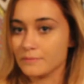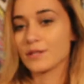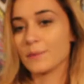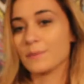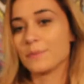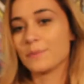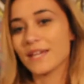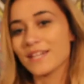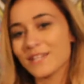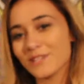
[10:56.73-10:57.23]
So
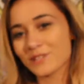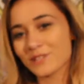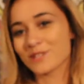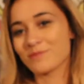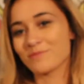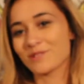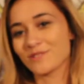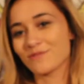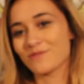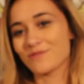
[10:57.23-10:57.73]
thank you
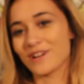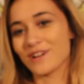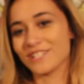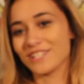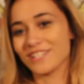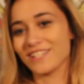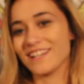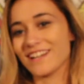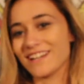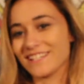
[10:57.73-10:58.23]
so much for
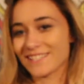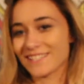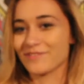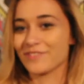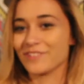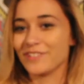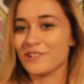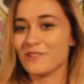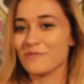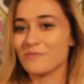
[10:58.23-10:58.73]
watching, guys. I
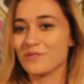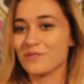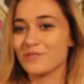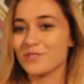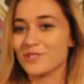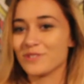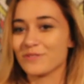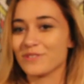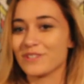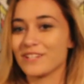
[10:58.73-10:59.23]
really hope you
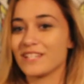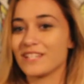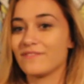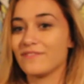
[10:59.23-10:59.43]
enjoyed.